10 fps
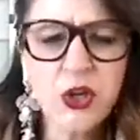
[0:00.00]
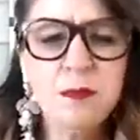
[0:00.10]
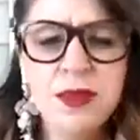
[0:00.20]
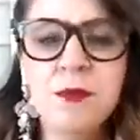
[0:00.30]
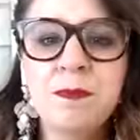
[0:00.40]

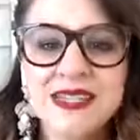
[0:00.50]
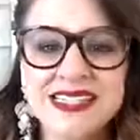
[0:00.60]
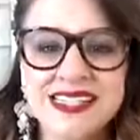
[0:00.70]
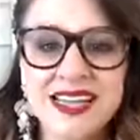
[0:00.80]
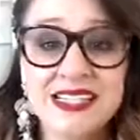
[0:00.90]
who build
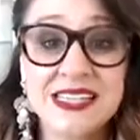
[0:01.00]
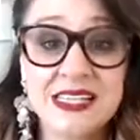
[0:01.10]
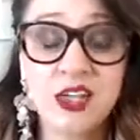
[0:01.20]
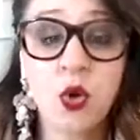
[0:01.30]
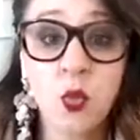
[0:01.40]
business
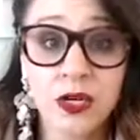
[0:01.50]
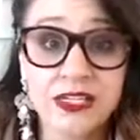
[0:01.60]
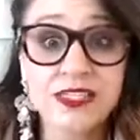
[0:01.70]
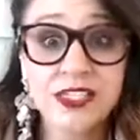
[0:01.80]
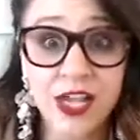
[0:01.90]
ideas on what
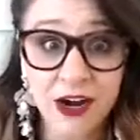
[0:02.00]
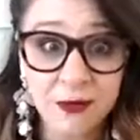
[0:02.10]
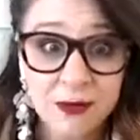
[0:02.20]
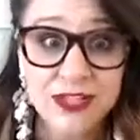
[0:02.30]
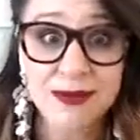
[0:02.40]
is
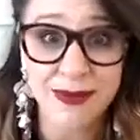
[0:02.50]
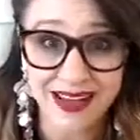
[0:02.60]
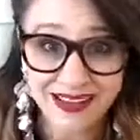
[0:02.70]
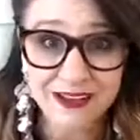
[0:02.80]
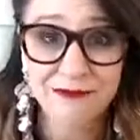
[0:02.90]
desirable to the
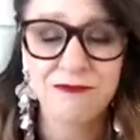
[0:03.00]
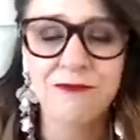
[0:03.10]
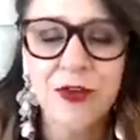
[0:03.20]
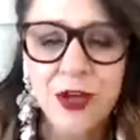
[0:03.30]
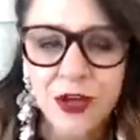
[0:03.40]
market
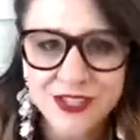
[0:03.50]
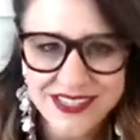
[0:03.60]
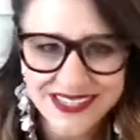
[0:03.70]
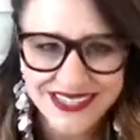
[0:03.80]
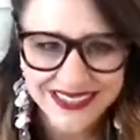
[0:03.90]
first.
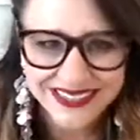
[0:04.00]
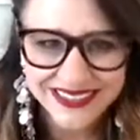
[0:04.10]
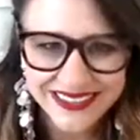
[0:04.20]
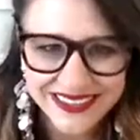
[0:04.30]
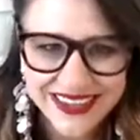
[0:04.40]

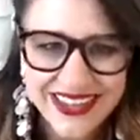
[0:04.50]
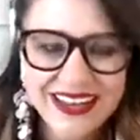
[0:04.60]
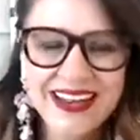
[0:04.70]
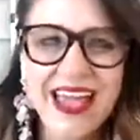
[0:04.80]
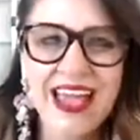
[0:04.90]

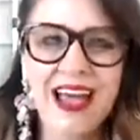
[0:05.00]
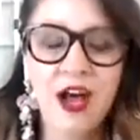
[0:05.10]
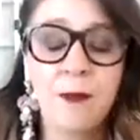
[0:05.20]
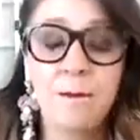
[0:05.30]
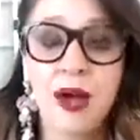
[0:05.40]

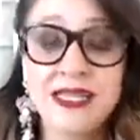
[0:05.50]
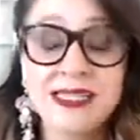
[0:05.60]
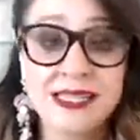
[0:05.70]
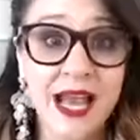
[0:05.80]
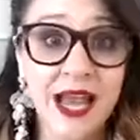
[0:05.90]
Now,
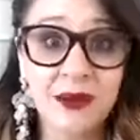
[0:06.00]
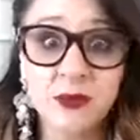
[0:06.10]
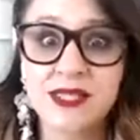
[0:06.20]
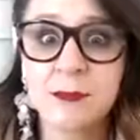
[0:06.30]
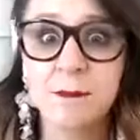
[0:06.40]
my
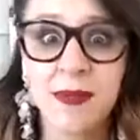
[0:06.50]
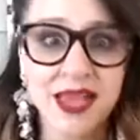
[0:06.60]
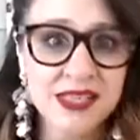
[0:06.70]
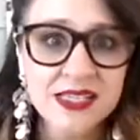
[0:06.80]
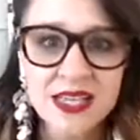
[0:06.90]
dad was
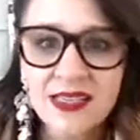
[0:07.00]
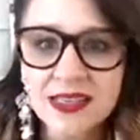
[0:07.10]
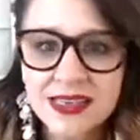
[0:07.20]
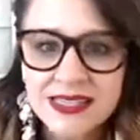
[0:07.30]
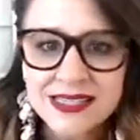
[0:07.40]
amazing at
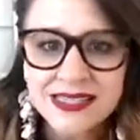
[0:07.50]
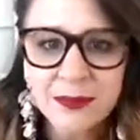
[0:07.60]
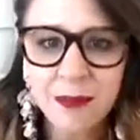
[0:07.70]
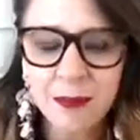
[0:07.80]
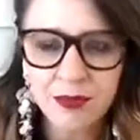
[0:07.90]
this.
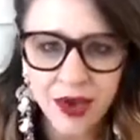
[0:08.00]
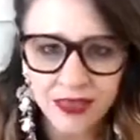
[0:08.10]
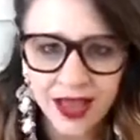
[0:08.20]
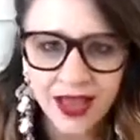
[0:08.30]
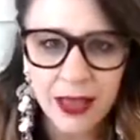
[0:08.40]
My
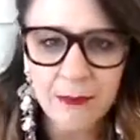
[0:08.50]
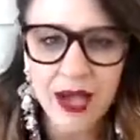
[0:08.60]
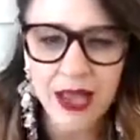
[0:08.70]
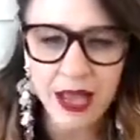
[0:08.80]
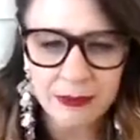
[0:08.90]
brother and
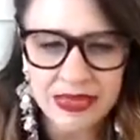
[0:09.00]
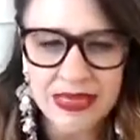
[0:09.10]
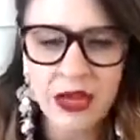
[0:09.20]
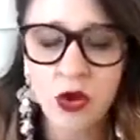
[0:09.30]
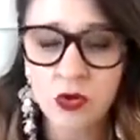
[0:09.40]
my
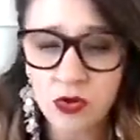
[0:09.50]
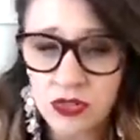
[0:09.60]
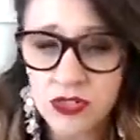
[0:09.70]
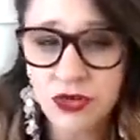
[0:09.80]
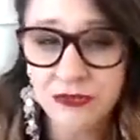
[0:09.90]
hubby are
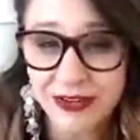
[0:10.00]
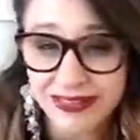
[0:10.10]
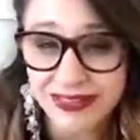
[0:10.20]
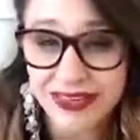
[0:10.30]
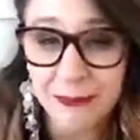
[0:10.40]
also
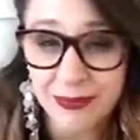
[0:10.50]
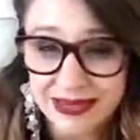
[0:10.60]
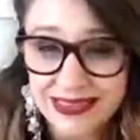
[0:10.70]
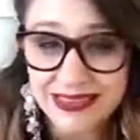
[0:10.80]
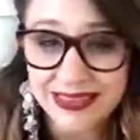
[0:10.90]
really
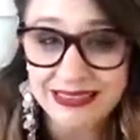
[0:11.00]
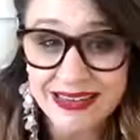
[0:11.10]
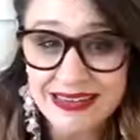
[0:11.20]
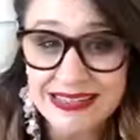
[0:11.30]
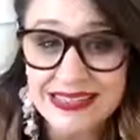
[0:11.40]
amazing at
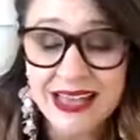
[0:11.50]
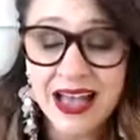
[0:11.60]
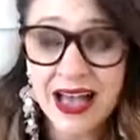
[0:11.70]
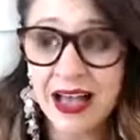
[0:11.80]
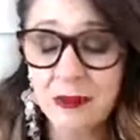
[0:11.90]
this.
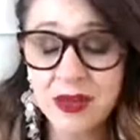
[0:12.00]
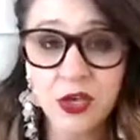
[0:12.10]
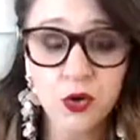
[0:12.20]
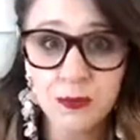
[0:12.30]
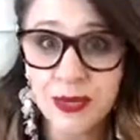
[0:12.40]

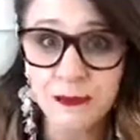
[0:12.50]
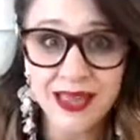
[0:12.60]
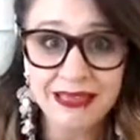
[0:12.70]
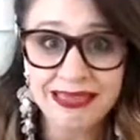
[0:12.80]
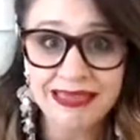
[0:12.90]
It could be a
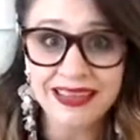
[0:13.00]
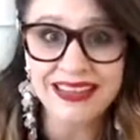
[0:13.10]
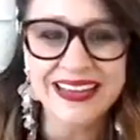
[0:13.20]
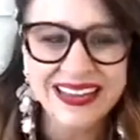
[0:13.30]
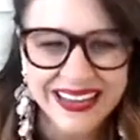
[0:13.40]
man thing,